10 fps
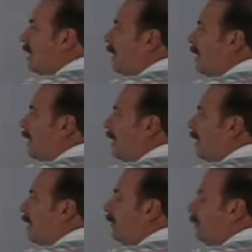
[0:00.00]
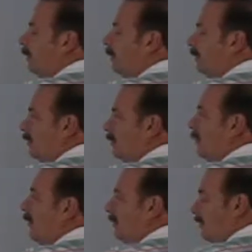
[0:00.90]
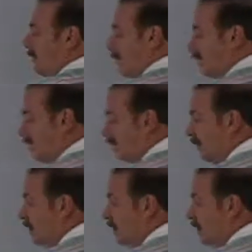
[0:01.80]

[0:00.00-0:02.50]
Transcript: by 5, 3 times 5 gives me the